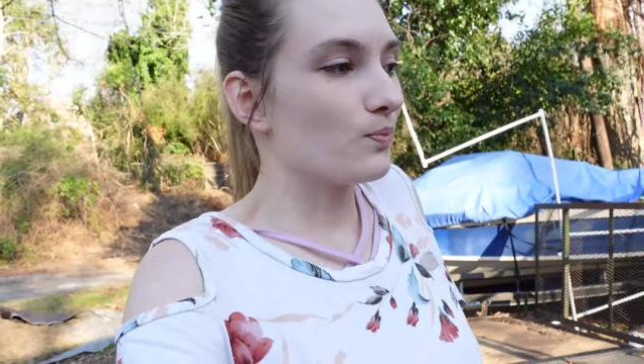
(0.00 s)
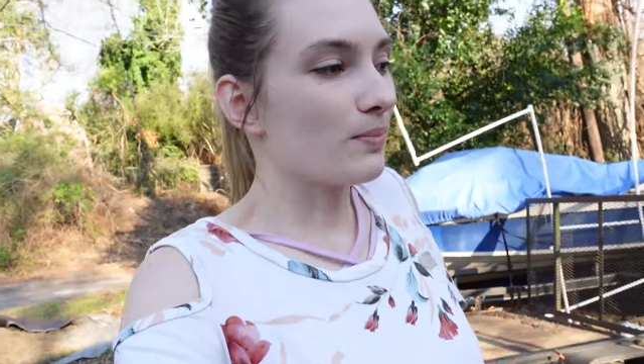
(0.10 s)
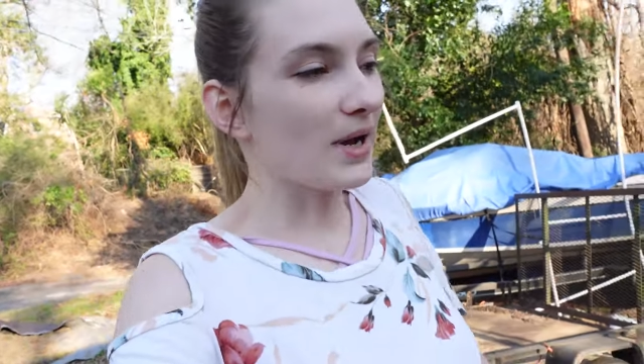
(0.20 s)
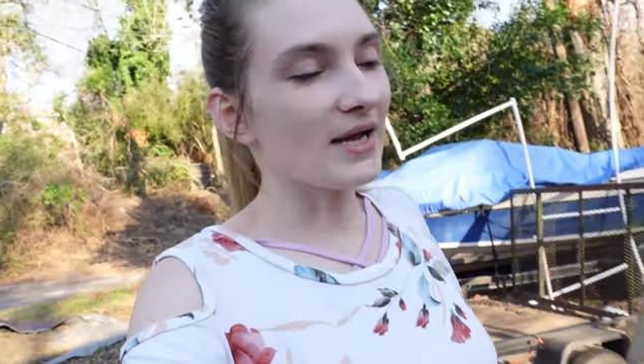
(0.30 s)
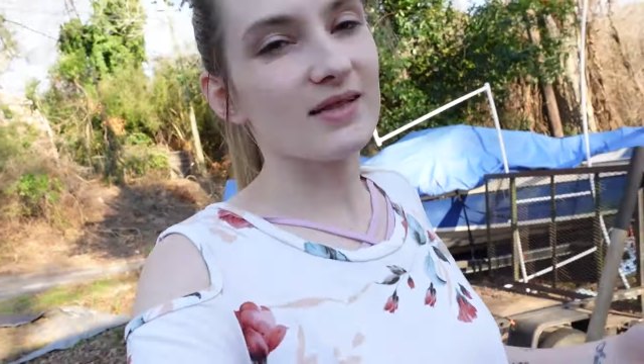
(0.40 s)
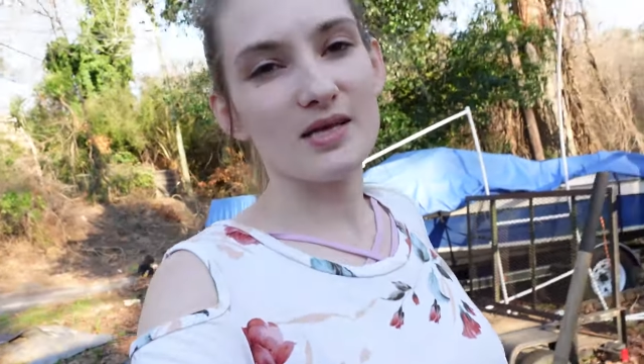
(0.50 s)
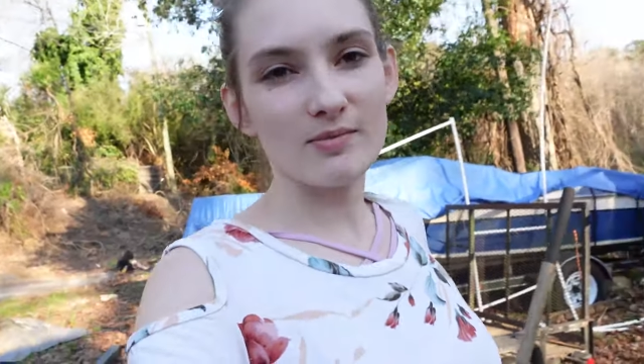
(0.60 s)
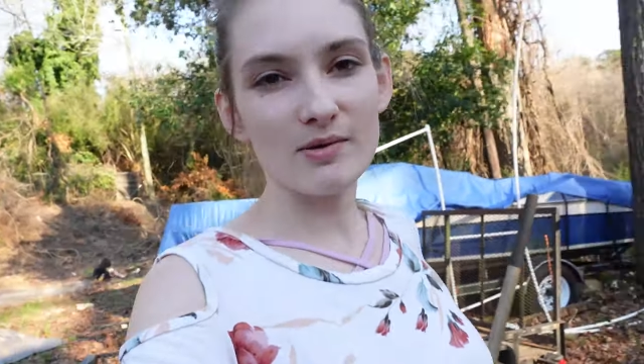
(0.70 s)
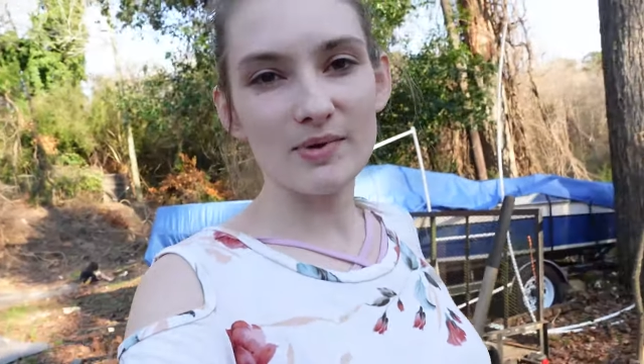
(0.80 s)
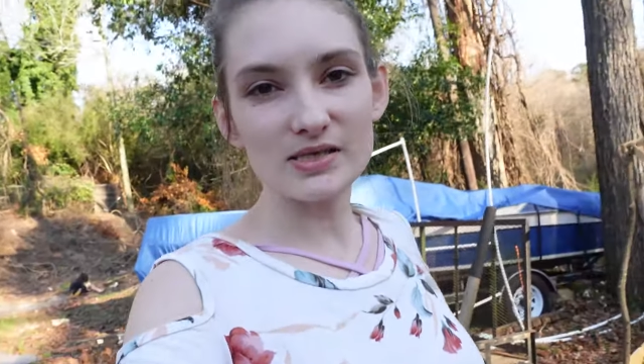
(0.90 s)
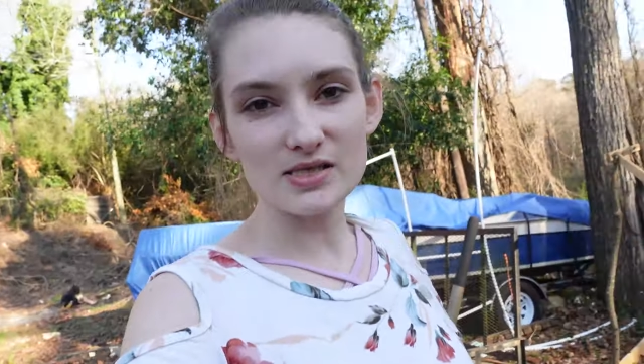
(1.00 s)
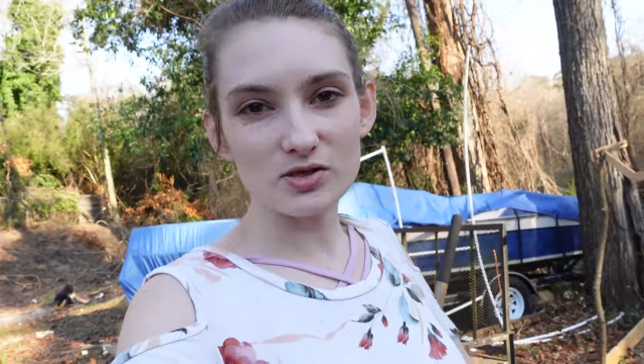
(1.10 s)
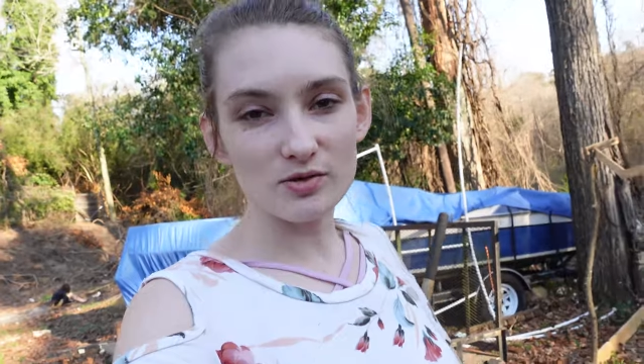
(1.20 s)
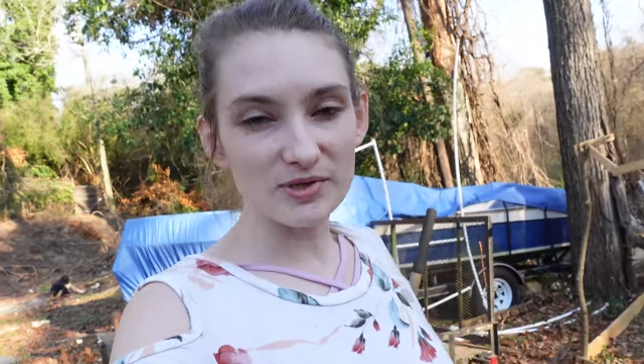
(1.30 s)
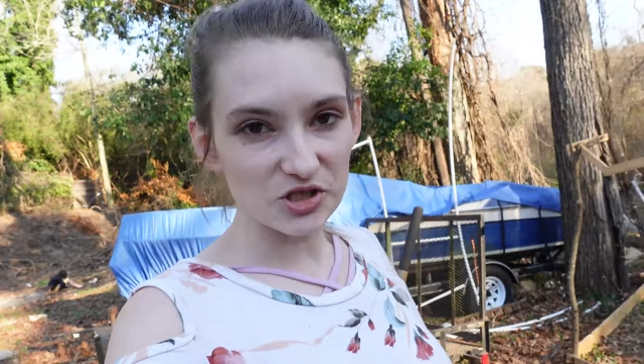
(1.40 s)
Buying the amendments is
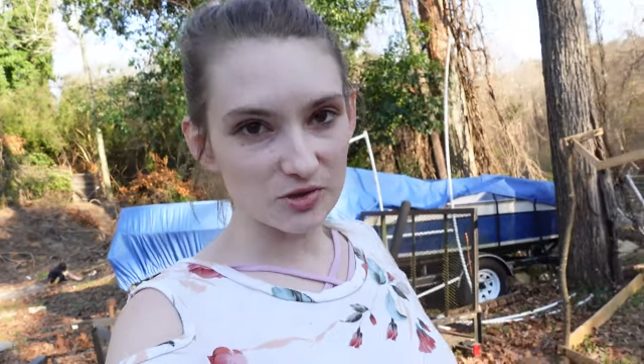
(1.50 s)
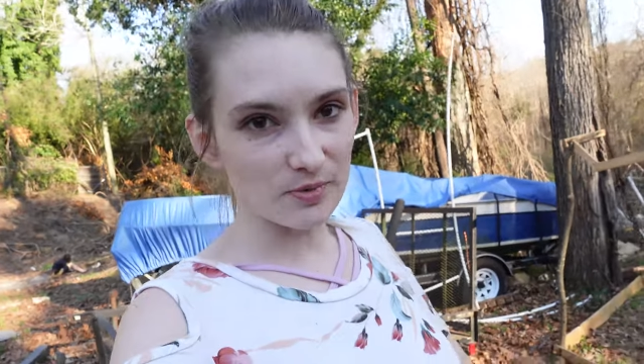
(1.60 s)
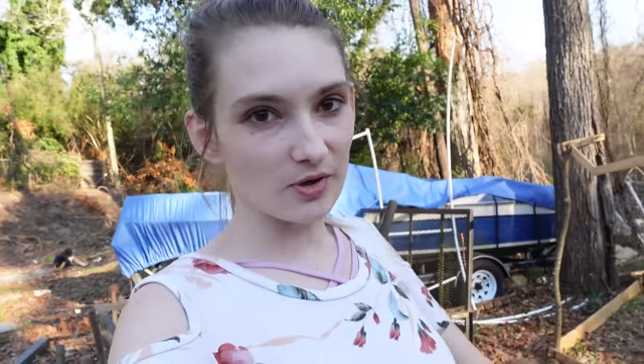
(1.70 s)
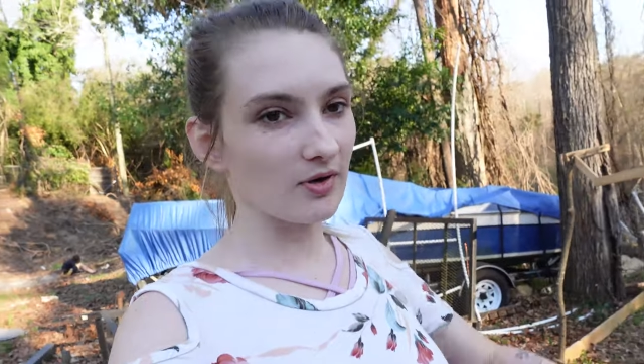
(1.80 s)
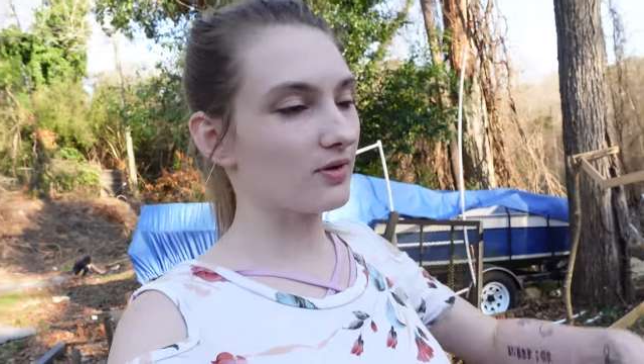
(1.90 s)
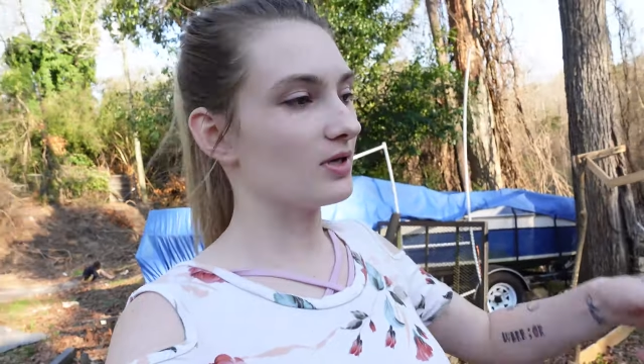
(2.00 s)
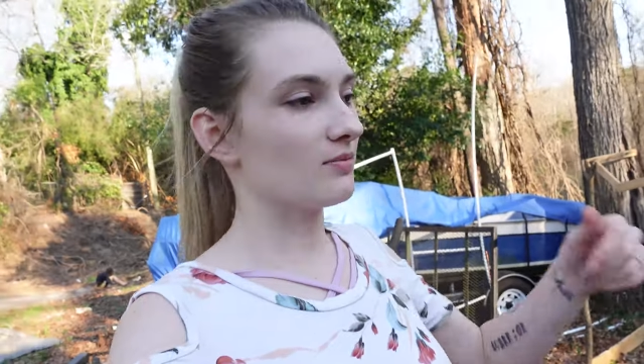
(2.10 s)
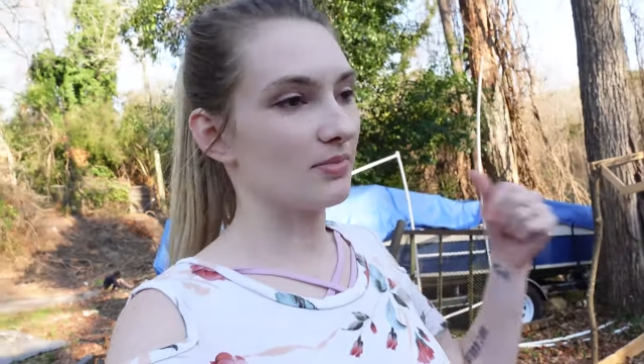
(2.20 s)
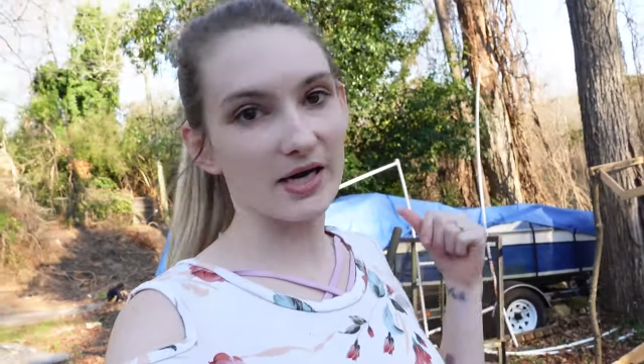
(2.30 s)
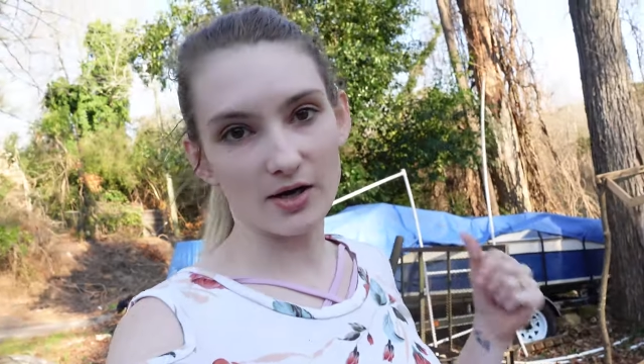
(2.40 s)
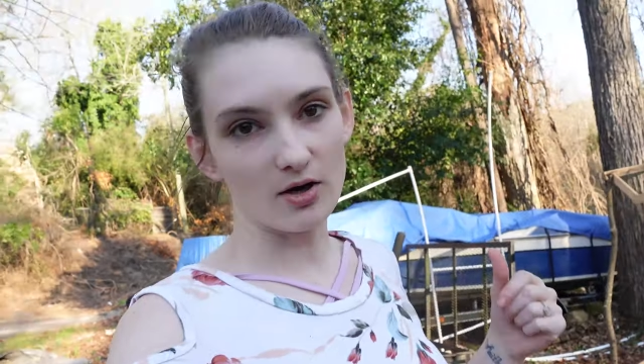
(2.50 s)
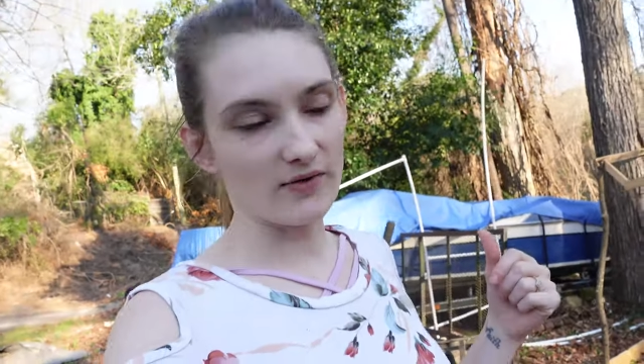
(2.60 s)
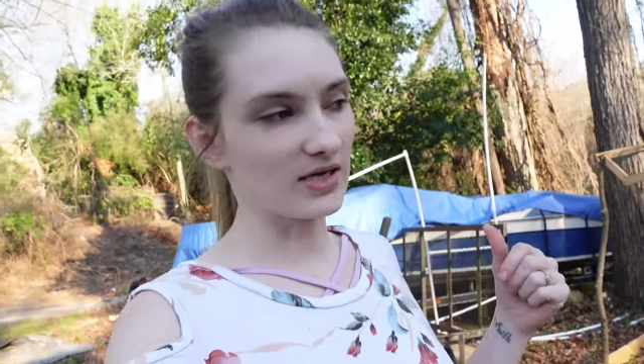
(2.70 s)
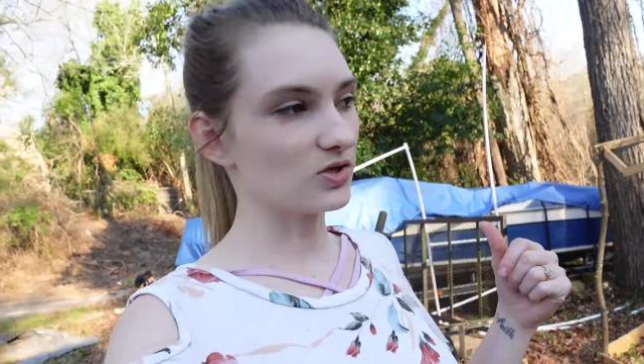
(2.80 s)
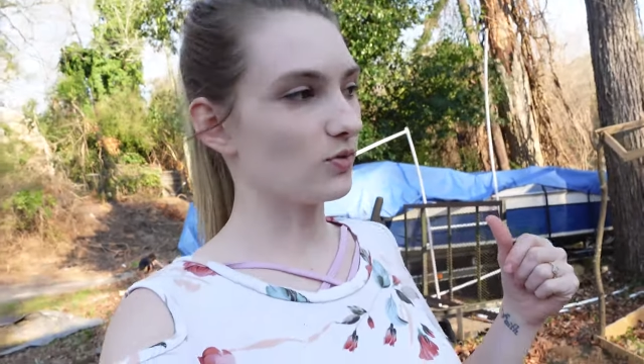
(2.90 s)
going to be cheaper than buying all
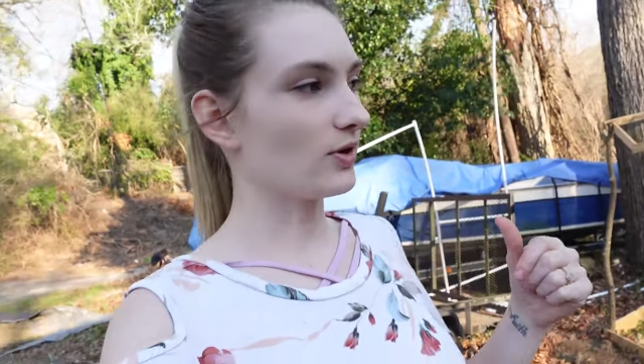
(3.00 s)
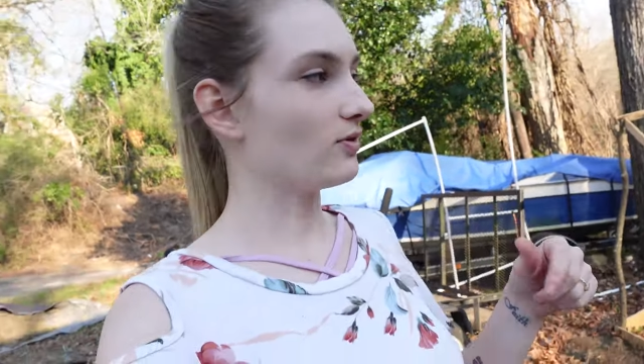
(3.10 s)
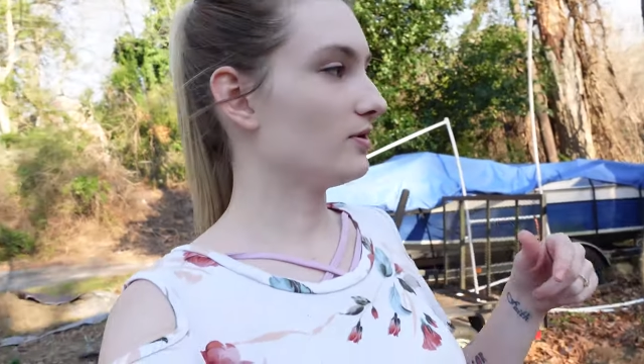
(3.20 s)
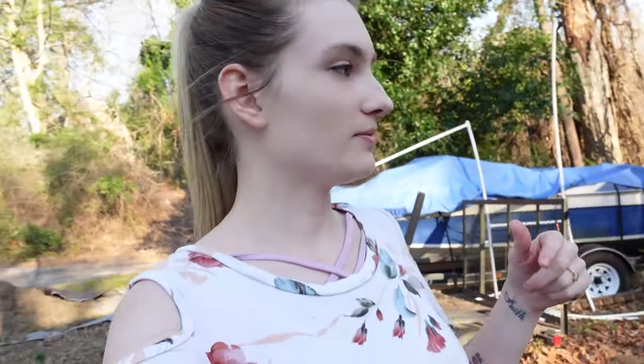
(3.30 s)
that soil.